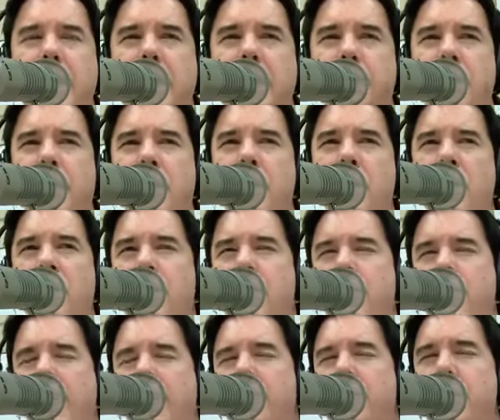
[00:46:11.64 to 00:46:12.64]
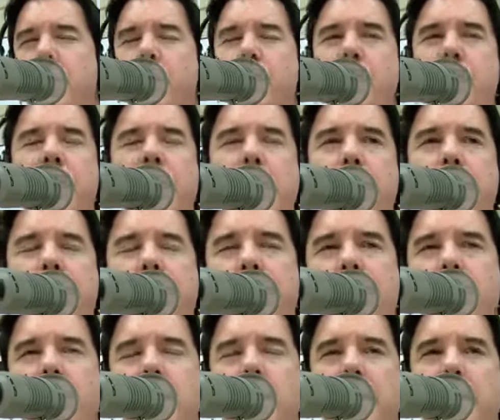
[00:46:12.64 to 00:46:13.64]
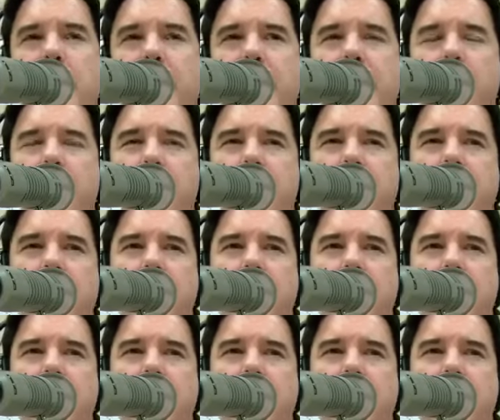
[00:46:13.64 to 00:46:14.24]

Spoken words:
makes me, when I just heard your name, Susan, they